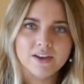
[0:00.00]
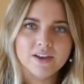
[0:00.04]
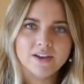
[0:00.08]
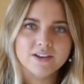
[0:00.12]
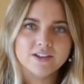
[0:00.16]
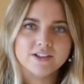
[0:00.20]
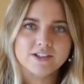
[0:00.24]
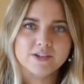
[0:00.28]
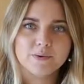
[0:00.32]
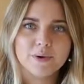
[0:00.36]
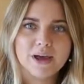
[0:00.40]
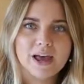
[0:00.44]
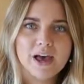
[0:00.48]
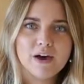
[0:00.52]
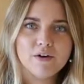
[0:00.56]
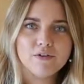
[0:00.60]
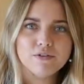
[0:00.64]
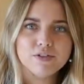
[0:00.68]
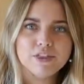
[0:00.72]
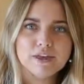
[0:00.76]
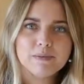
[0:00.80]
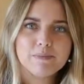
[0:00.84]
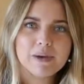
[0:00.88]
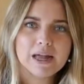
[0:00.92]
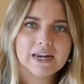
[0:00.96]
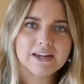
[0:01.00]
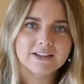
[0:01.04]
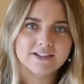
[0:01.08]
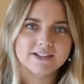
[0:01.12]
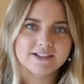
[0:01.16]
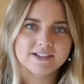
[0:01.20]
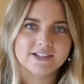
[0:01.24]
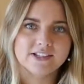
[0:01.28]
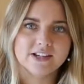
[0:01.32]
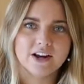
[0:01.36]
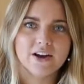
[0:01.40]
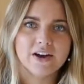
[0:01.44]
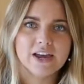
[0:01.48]
So a healthy
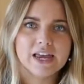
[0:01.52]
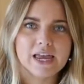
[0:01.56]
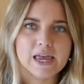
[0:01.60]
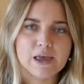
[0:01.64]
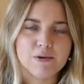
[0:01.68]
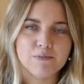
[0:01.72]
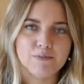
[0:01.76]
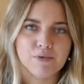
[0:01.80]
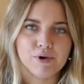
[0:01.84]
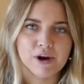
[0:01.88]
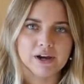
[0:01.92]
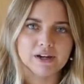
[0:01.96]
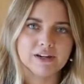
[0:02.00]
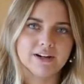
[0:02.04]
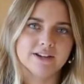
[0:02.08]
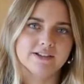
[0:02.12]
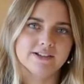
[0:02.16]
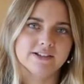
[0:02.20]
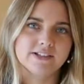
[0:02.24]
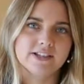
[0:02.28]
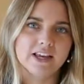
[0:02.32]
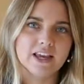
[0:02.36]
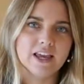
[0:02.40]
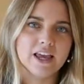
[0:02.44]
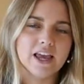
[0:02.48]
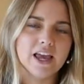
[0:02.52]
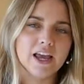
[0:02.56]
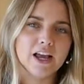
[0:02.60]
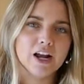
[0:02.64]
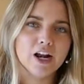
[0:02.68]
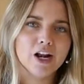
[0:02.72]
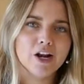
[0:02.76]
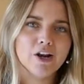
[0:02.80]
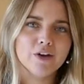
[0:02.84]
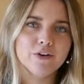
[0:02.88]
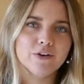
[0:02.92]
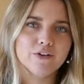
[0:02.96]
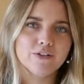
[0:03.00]
balanced diet in pregnancy
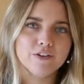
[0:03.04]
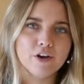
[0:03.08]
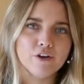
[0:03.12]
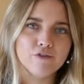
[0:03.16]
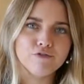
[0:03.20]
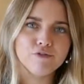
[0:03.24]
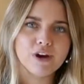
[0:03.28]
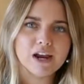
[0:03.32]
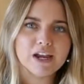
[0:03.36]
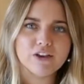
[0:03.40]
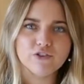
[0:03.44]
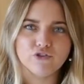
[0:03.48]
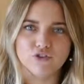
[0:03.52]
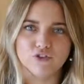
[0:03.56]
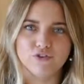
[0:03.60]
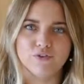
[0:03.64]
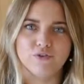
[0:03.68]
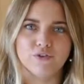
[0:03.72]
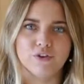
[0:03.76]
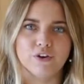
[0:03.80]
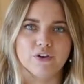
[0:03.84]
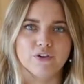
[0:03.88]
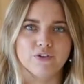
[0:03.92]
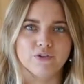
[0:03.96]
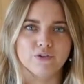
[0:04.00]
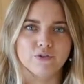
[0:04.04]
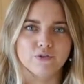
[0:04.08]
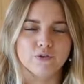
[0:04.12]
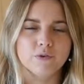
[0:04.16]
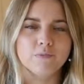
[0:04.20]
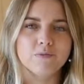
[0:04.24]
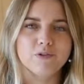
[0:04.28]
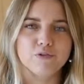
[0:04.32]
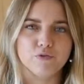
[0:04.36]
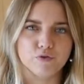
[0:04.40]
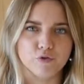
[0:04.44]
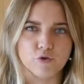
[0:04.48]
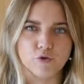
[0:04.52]
includes a range of foods from
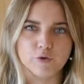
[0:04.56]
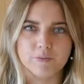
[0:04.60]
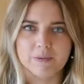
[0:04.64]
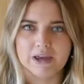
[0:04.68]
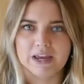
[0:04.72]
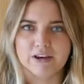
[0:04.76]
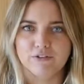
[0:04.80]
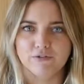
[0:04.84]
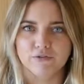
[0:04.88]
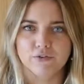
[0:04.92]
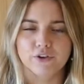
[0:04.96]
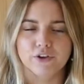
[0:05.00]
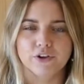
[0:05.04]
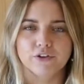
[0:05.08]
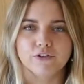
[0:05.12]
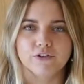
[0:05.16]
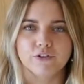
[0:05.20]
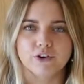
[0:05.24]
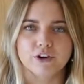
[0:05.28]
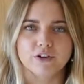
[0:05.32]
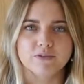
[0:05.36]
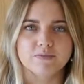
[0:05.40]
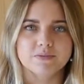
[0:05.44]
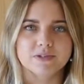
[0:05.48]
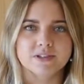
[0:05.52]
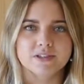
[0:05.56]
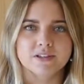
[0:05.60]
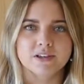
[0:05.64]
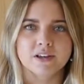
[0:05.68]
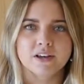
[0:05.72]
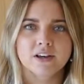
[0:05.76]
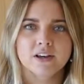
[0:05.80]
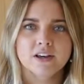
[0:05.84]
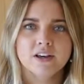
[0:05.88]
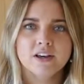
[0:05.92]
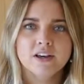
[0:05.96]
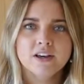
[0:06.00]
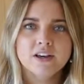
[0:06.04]
the 4 main food groups.
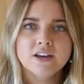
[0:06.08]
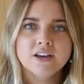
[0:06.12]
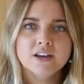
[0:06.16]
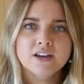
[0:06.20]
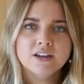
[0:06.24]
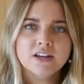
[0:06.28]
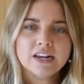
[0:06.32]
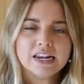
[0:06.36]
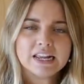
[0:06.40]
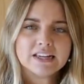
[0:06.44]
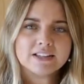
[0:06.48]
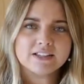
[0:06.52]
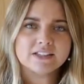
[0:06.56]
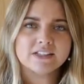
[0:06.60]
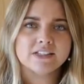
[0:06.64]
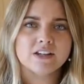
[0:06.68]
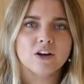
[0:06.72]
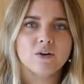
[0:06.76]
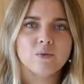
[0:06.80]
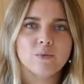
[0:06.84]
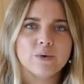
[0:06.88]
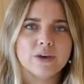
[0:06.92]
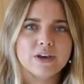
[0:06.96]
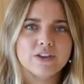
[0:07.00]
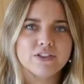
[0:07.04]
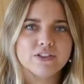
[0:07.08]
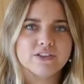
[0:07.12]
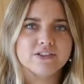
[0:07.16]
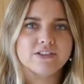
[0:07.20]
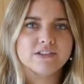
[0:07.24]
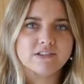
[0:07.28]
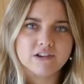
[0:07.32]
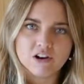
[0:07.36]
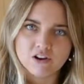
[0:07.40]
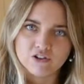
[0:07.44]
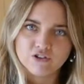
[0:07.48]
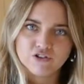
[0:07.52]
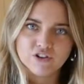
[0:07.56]
Let's start with
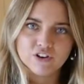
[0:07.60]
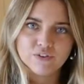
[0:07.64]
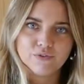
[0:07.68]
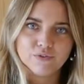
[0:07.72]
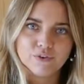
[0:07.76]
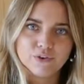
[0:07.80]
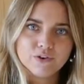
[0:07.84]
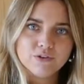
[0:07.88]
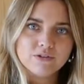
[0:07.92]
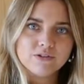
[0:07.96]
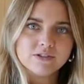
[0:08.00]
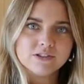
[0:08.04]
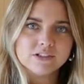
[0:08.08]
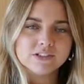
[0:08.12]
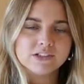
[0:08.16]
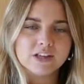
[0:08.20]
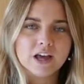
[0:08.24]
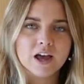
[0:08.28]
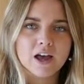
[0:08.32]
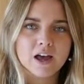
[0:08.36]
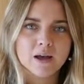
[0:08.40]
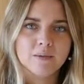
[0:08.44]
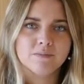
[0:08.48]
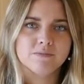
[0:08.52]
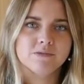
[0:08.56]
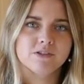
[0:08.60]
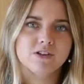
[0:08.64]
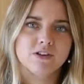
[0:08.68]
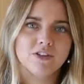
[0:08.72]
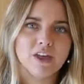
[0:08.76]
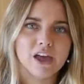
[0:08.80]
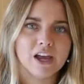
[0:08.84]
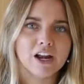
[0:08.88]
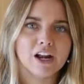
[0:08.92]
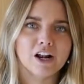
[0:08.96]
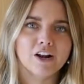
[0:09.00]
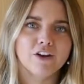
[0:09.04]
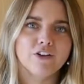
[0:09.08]
starchy foods, so
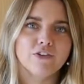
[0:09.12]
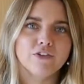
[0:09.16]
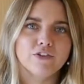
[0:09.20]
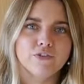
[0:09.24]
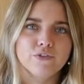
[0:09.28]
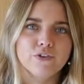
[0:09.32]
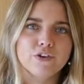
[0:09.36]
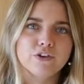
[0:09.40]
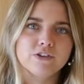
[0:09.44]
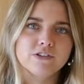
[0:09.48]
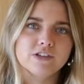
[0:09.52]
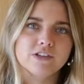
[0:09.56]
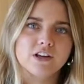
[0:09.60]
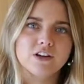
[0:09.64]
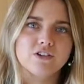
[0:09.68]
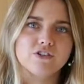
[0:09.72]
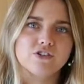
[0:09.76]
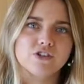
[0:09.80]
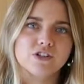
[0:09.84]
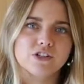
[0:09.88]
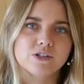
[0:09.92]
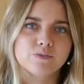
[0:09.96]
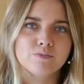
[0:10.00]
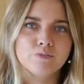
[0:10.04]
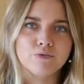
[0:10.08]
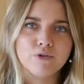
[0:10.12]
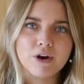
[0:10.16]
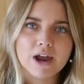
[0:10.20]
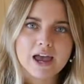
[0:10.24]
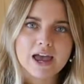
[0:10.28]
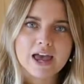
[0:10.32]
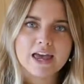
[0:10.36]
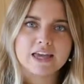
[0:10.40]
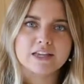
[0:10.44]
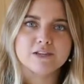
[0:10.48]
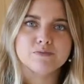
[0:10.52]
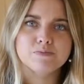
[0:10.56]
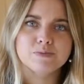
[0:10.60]
that includes foods such as
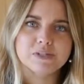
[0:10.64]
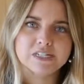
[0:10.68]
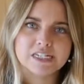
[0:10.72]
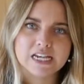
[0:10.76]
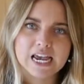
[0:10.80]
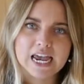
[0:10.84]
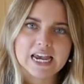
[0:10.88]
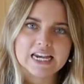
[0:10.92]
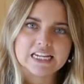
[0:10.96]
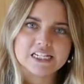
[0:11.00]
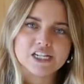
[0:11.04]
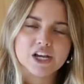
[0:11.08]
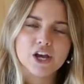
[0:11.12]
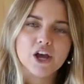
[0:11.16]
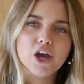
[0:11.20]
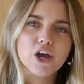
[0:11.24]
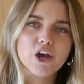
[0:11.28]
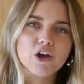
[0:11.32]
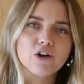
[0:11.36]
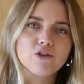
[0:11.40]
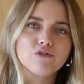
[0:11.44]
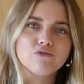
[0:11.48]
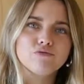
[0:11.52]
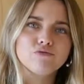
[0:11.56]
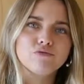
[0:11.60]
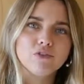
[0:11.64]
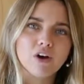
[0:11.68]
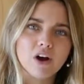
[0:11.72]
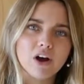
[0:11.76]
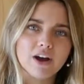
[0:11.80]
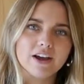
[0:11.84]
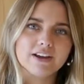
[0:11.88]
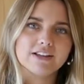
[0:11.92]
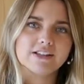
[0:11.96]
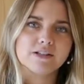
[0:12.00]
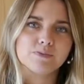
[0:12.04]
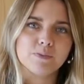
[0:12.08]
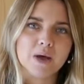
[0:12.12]
bread, potato,
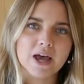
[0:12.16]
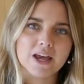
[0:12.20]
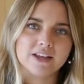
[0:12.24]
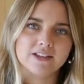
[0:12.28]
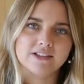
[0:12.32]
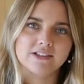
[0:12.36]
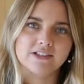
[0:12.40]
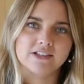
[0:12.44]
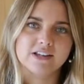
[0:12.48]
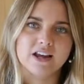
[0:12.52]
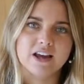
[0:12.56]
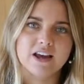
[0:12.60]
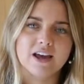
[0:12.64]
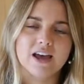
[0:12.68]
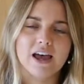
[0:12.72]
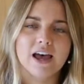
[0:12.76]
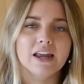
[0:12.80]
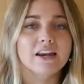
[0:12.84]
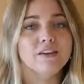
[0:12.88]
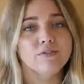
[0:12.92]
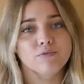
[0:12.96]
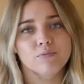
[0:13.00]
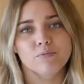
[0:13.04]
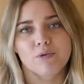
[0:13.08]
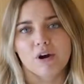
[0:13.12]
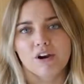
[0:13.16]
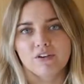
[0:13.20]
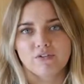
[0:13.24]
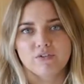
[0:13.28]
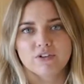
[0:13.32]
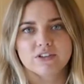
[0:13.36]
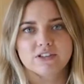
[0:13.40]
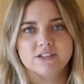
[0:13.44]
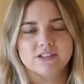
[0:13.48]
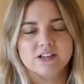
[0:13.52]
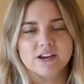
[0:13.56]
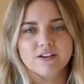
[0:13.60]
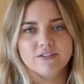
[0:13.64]
rice, pasta and even
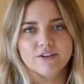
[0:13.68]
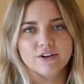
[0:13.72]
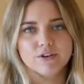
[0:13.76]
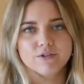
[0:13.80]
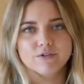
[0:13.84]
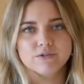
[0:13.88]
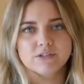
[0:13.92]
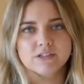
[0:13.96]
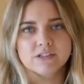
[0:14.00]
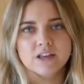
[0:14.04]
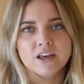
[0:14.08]
breakfast cereals.